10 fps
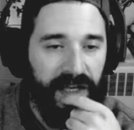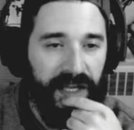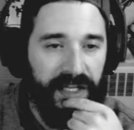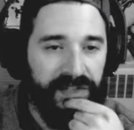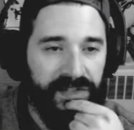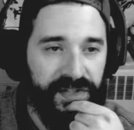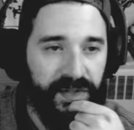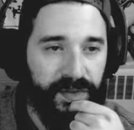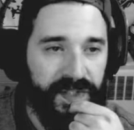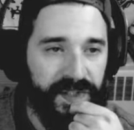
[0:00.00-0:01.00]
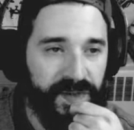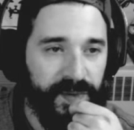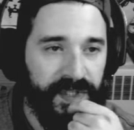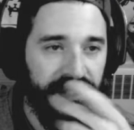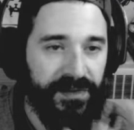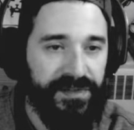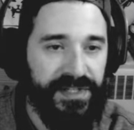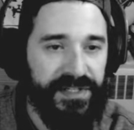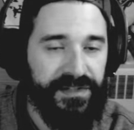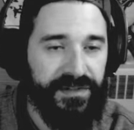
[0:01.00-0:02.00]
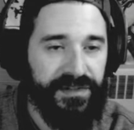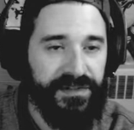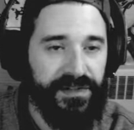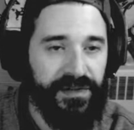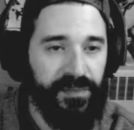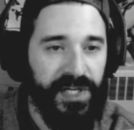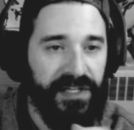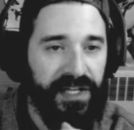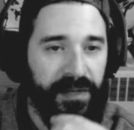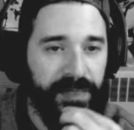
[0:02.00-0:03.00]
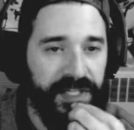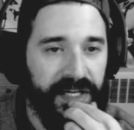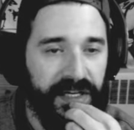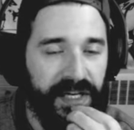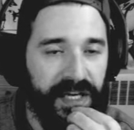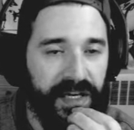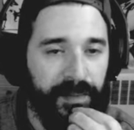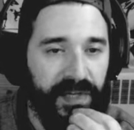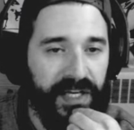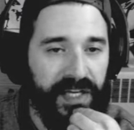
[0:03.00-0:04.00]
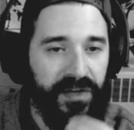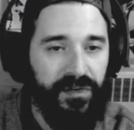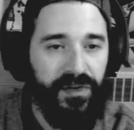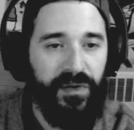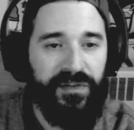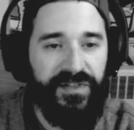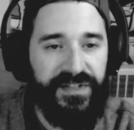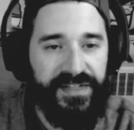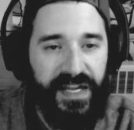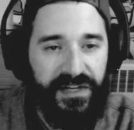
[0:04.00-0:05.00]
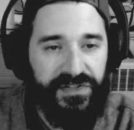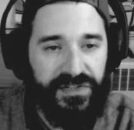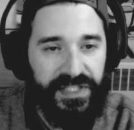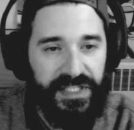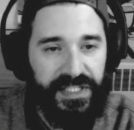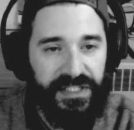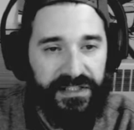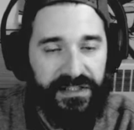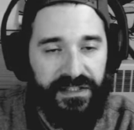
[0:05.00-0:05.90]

And so this is what you see as soon as you go to bradleiby.com, and I don't know if it's actually,